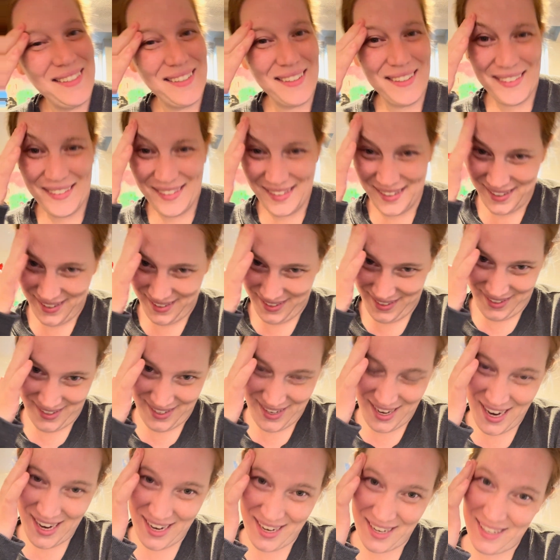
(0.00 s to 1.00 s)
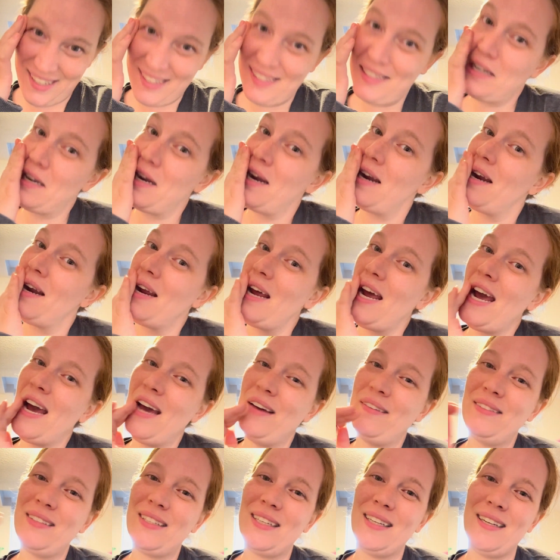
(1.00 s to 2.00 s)
So, all right,
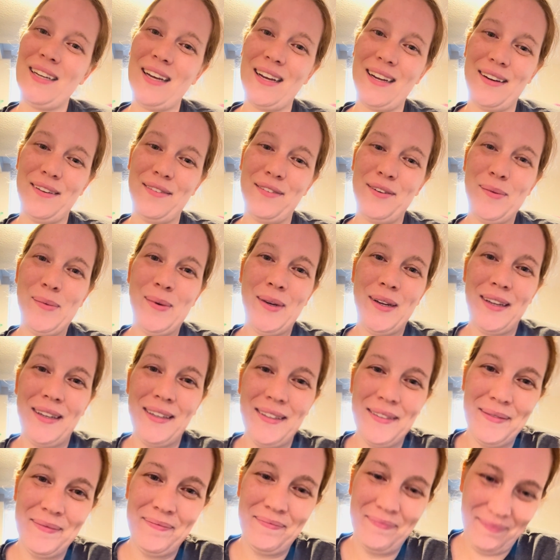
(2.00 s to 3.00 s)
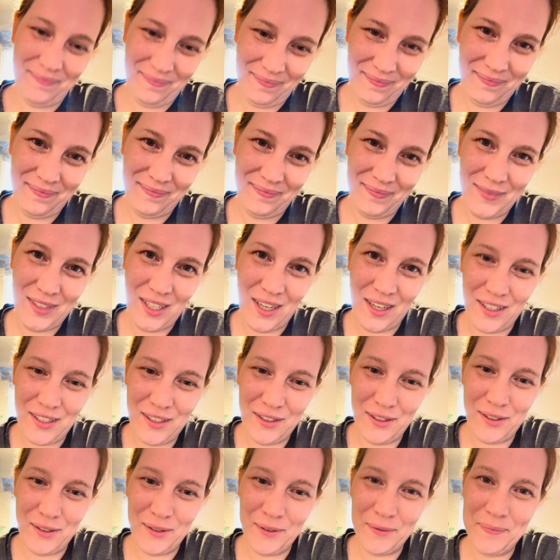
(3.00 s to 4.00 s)
have a good night, everybody. Talk to you
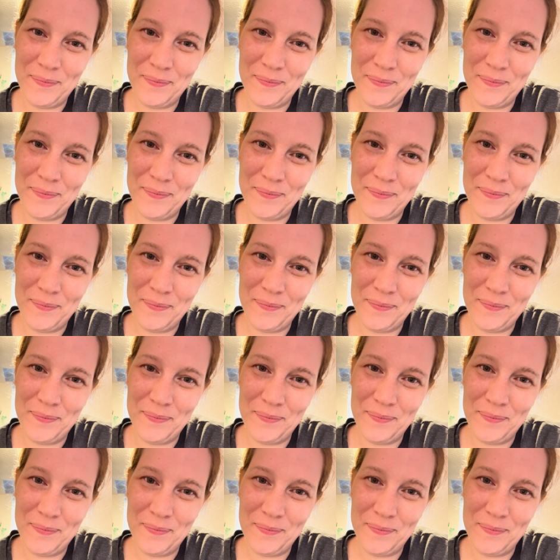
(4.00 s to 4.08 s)
soon.